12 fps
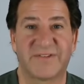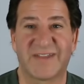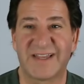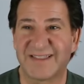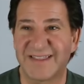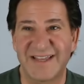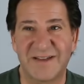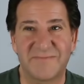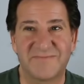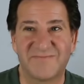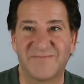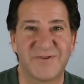It's like, think of
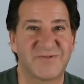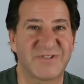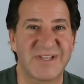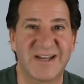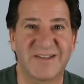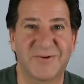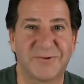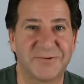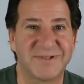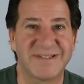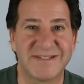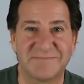you're standing there
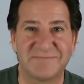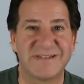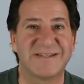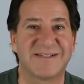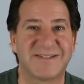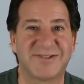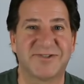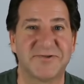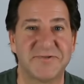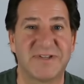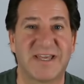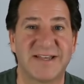holding these big
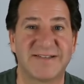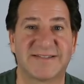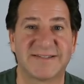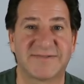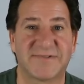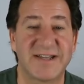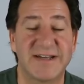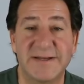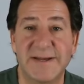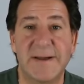suitcases, right?